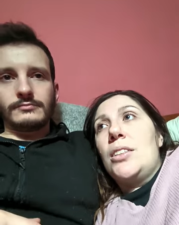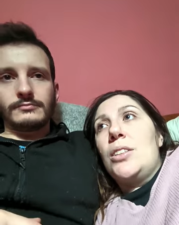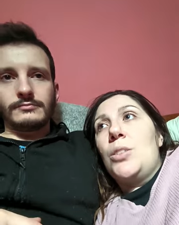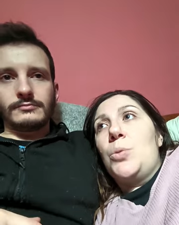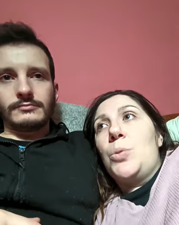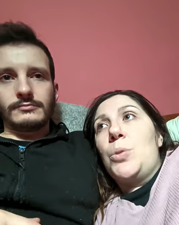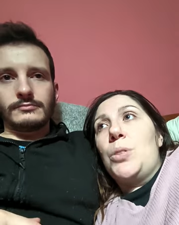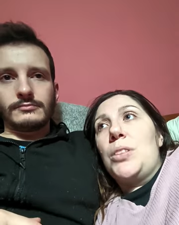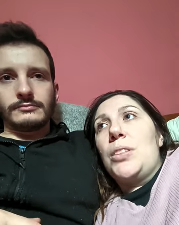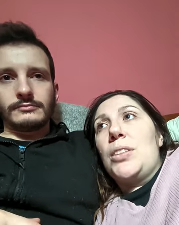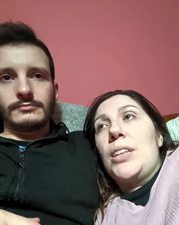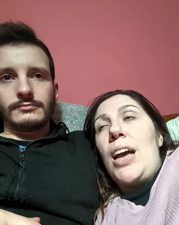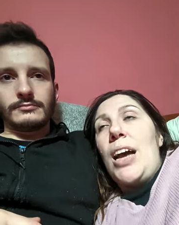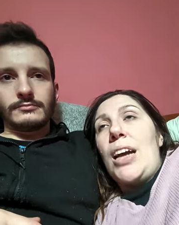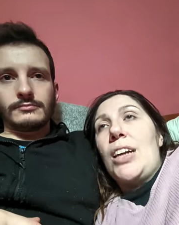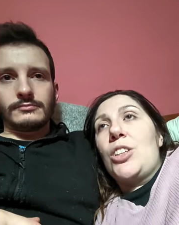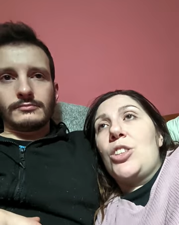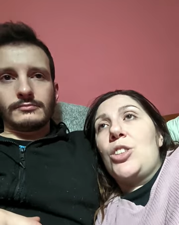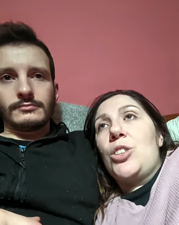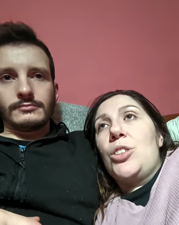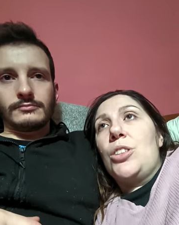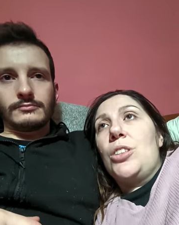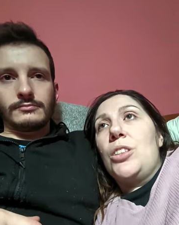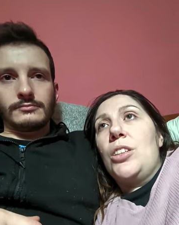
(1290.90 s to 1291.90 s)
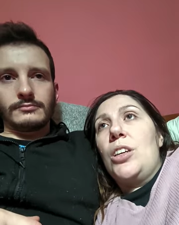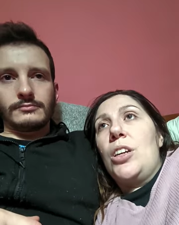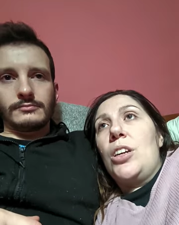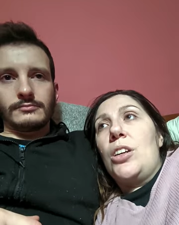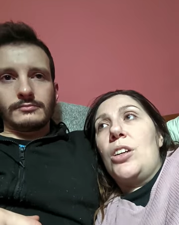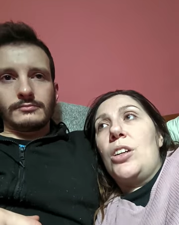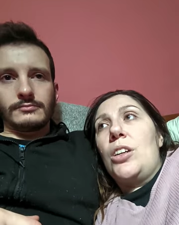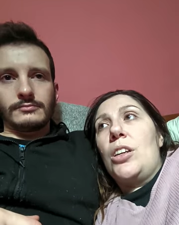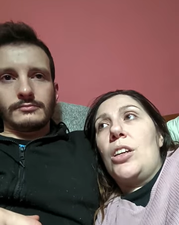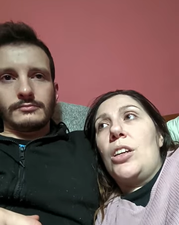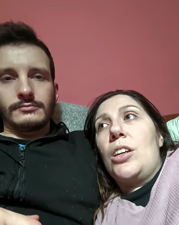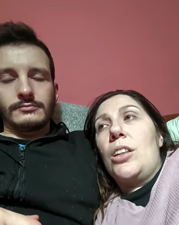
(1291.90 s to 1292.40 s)
Speaker 1: it was actually
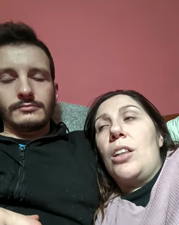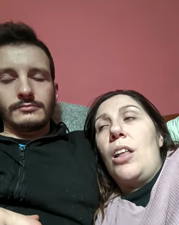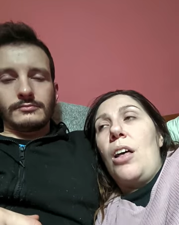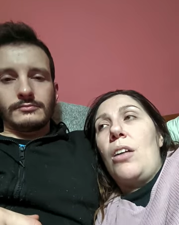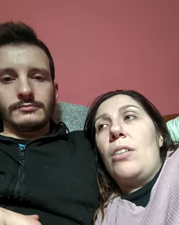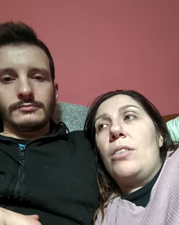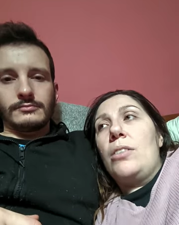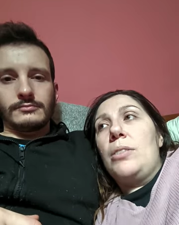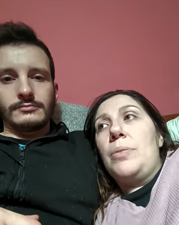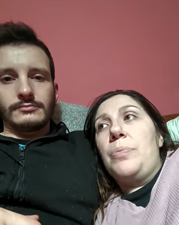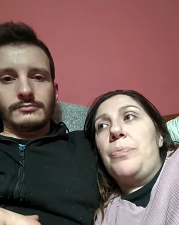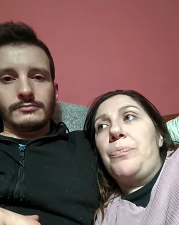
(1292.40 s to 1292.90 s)
hurting a lot